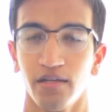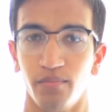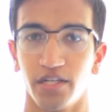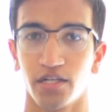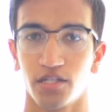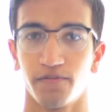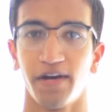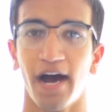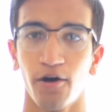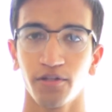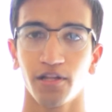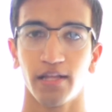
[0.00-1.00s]
because of
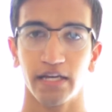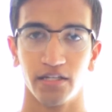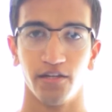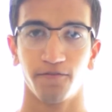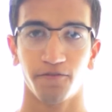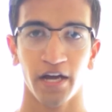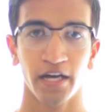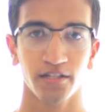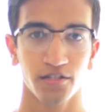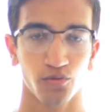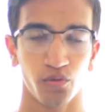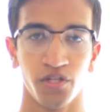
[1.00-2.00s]
how the light
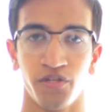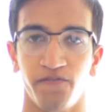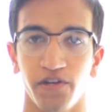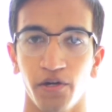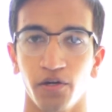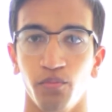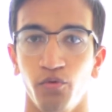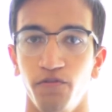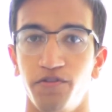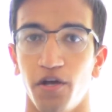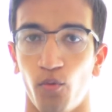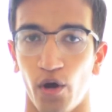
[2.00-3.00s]
diffracts when the sphere
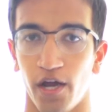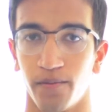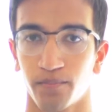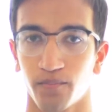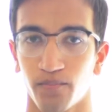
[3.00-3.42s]
moves away.